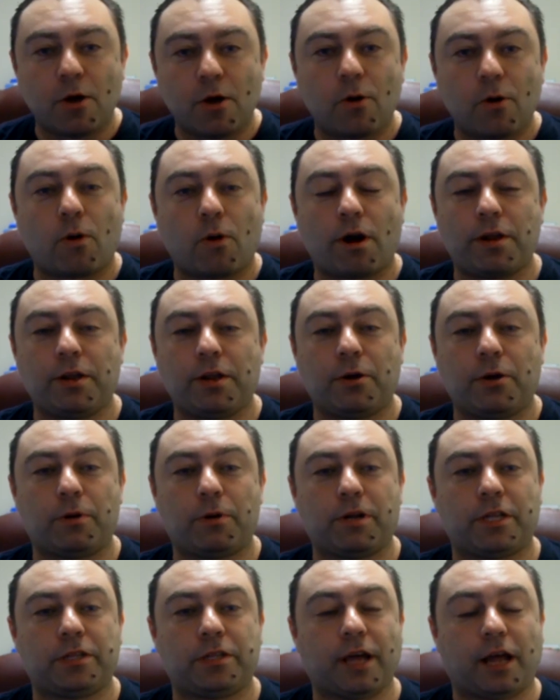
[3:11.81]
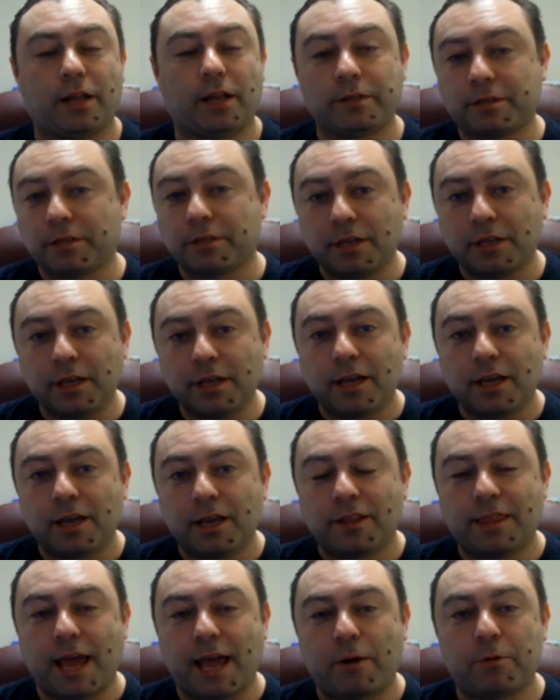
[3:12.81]
or you're an adult
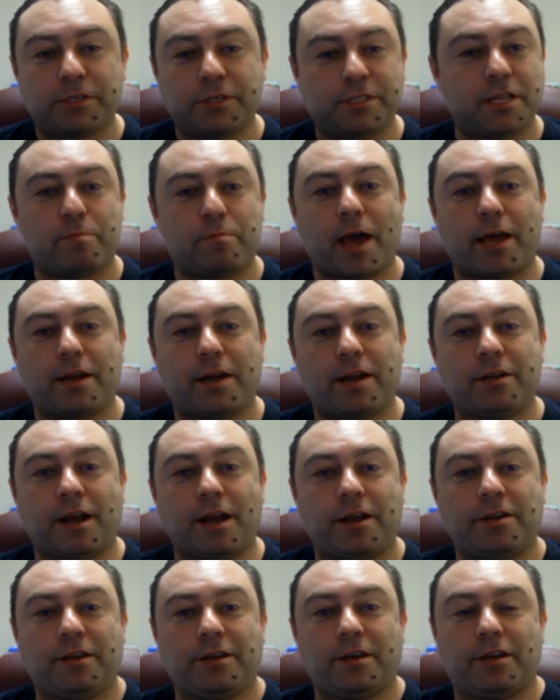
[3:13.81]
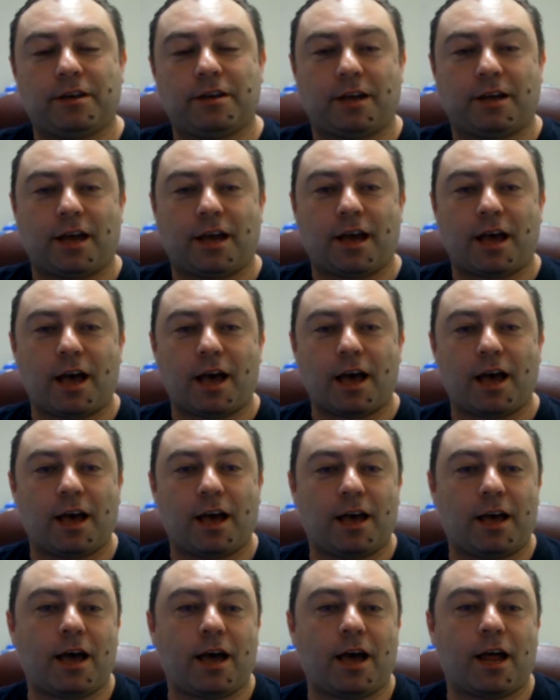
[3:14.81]
that was dependent on your
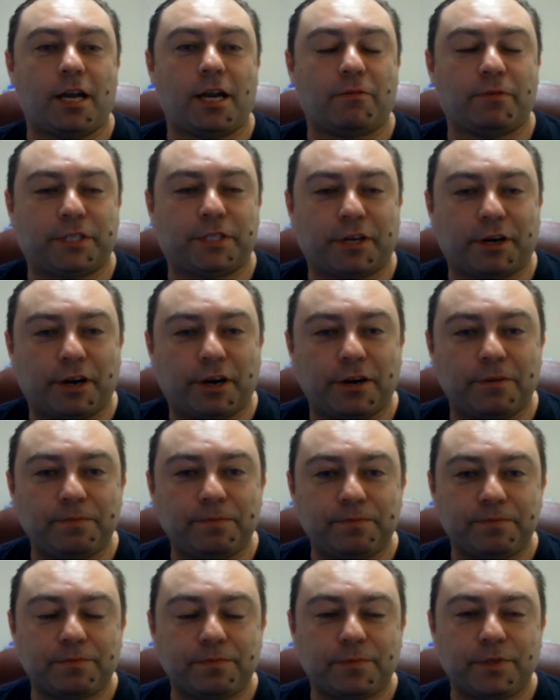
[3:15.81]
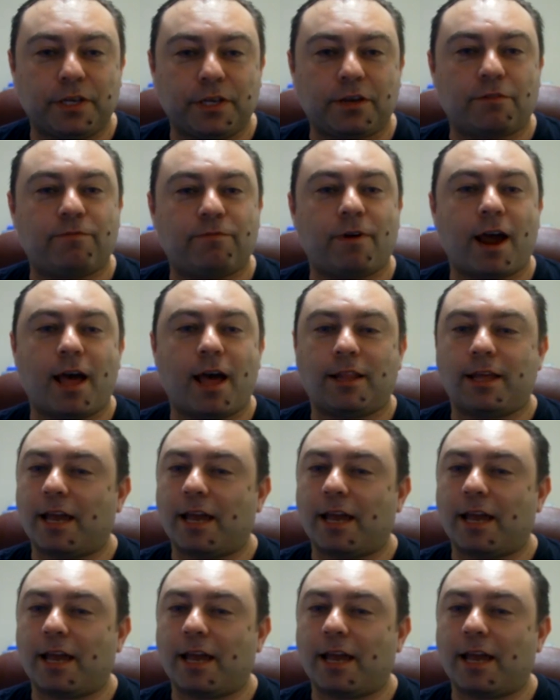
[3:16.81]
on a return, you can file.